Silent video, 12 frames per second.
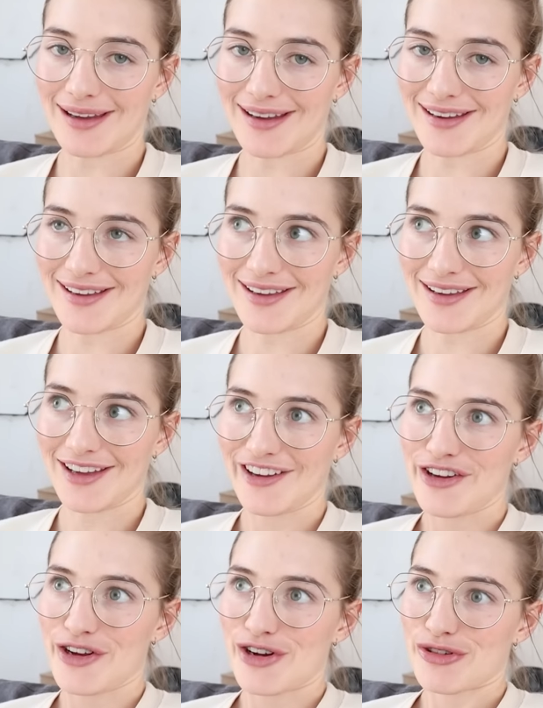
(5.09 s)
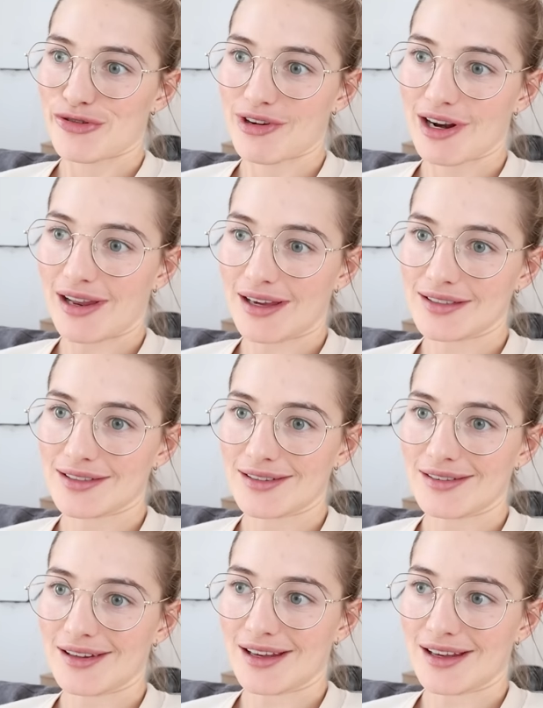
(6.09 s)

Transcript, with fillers: I realized in